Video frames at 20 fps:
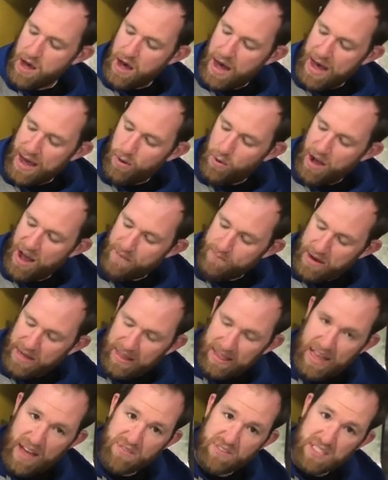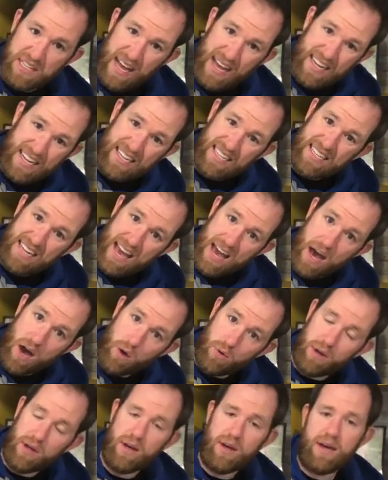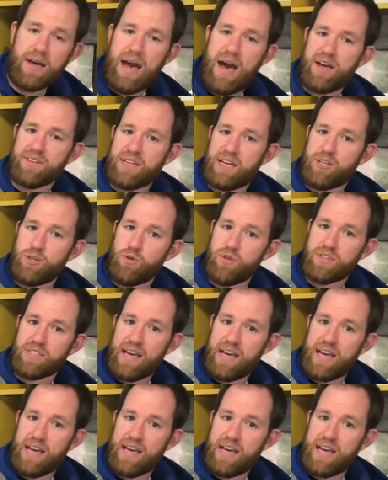I would have my left side down as I do this